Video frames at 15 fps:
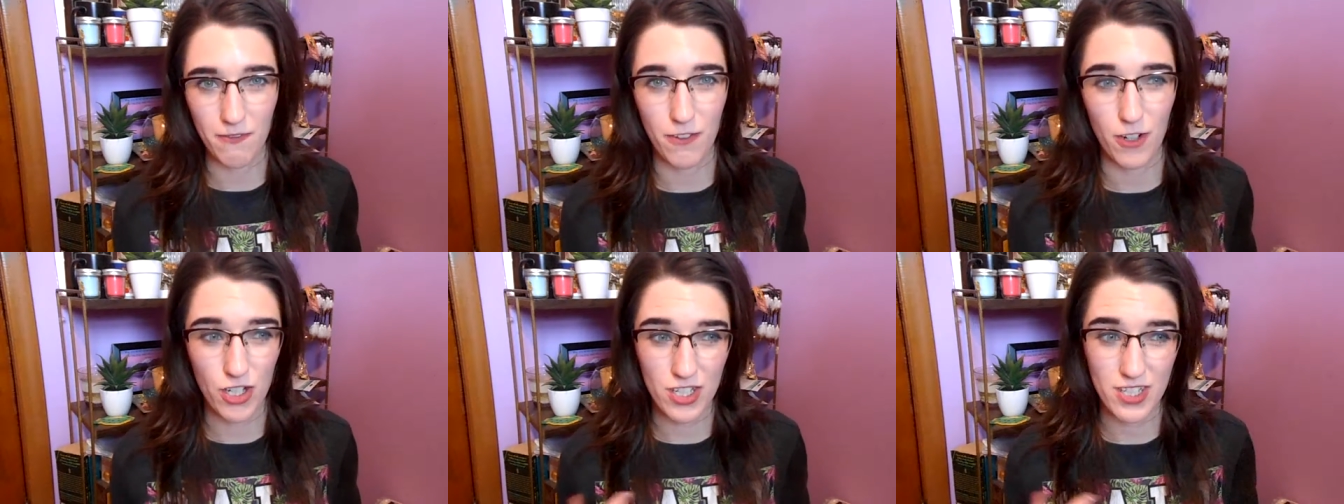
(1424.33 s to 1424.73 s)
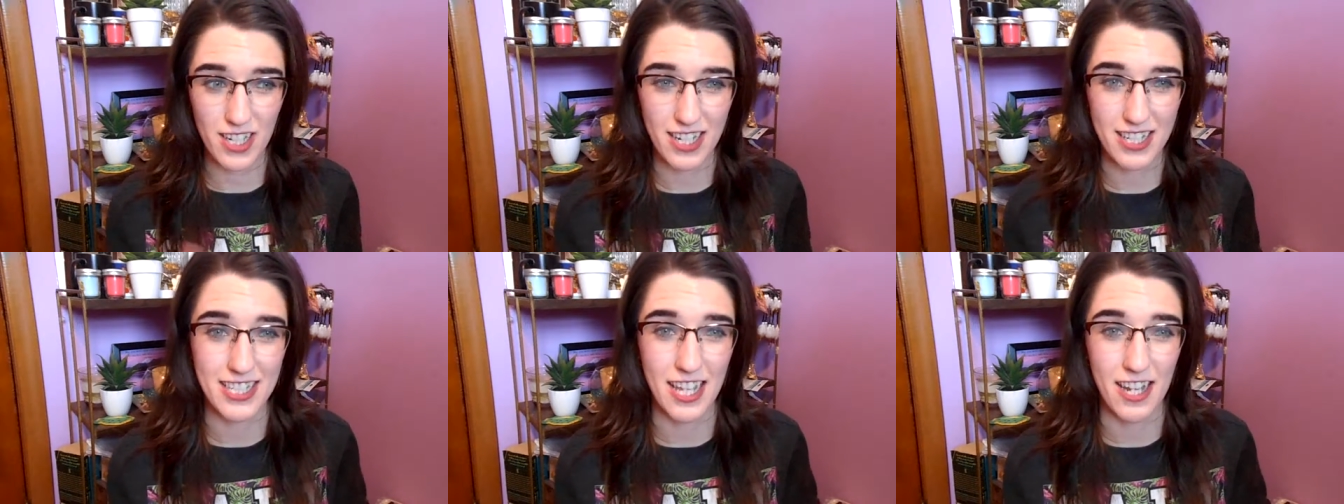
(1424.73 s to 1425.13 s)
first
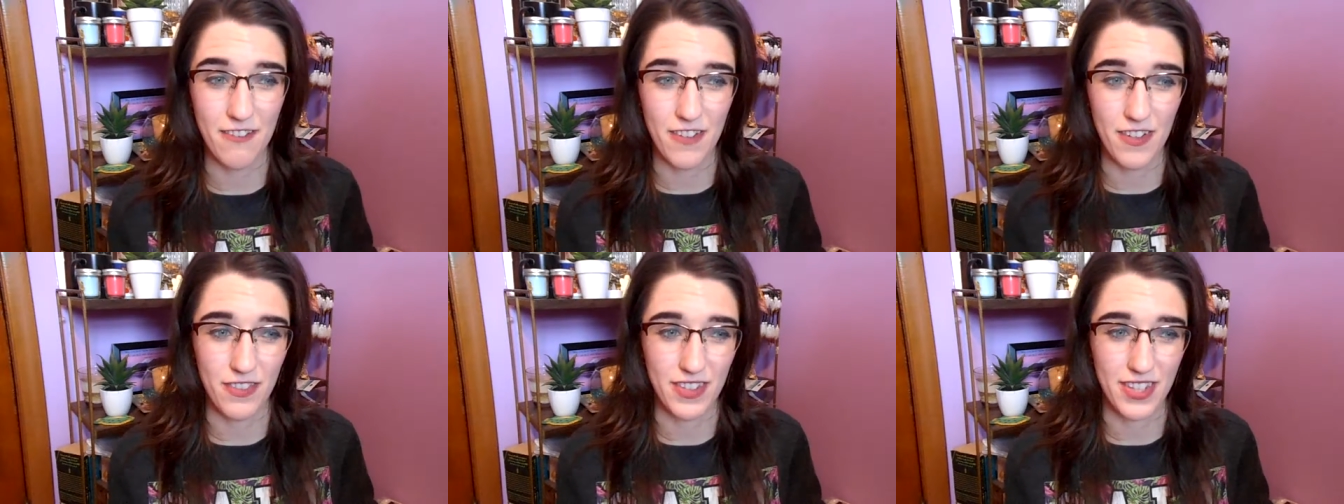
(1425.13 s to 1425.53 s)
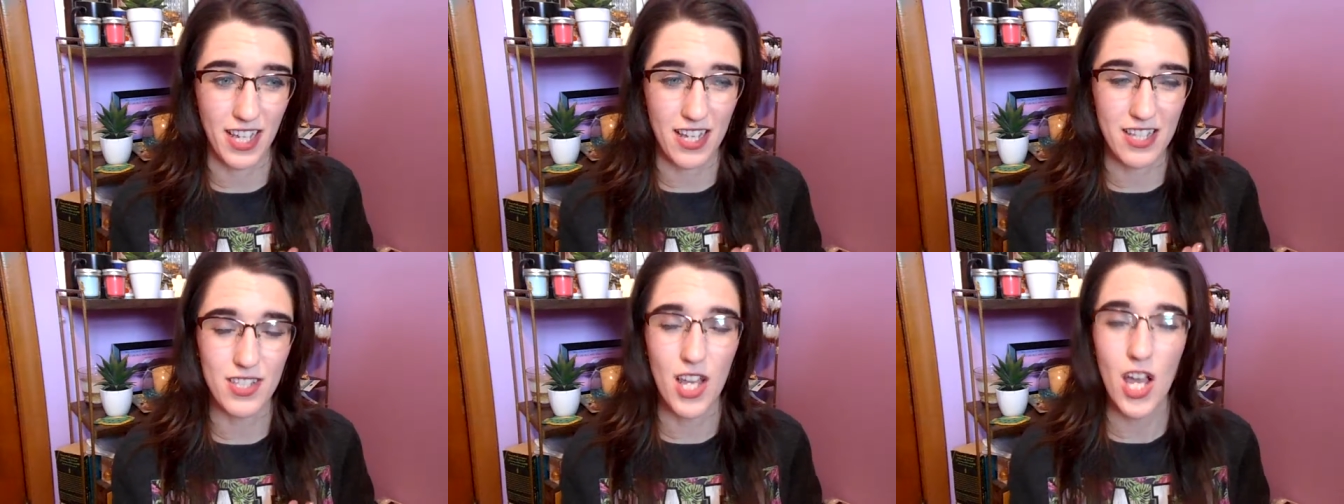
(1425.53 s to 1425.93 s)
instead of everything
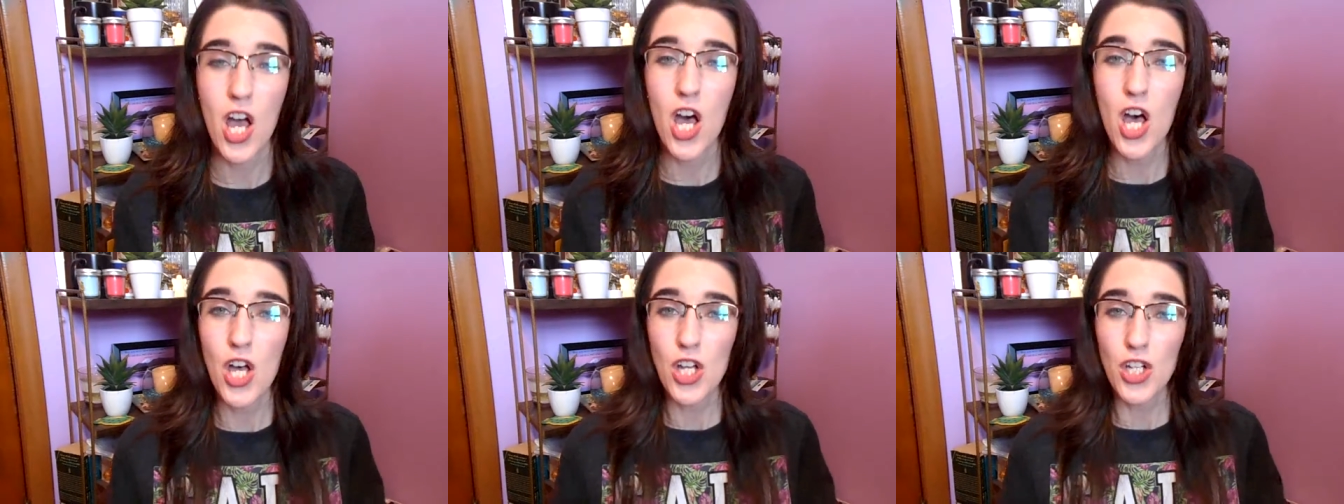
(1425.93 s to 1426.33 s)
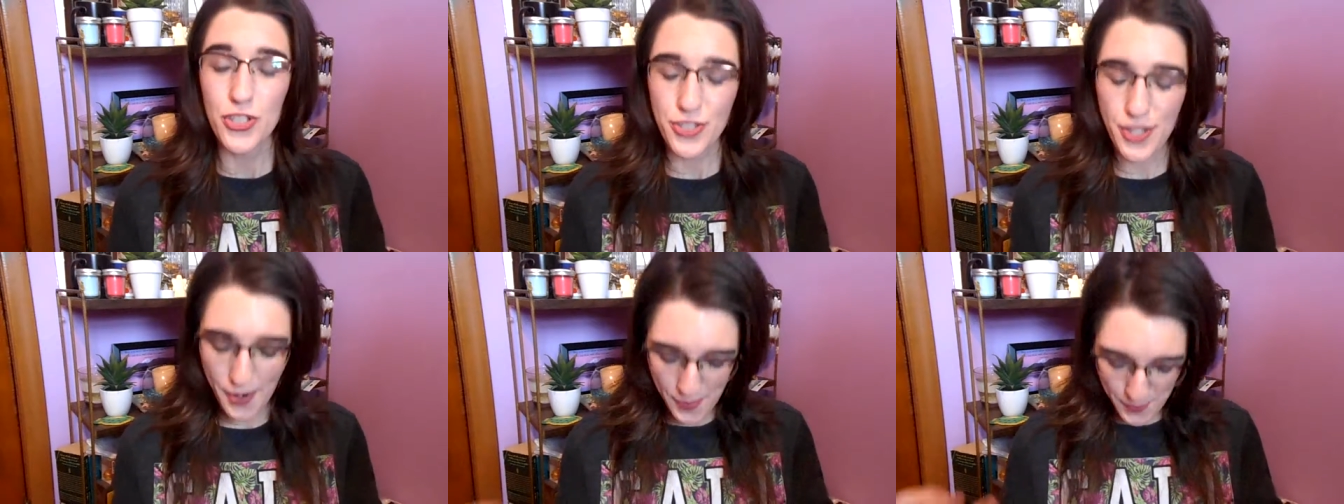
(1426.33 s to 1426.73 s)
else.
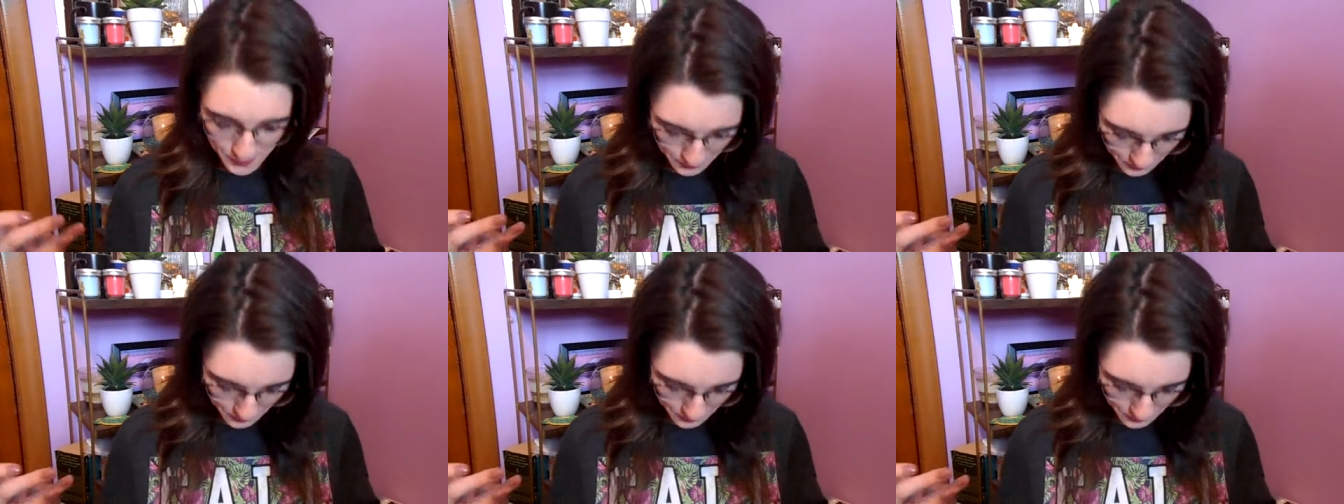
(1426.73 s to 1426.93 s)
So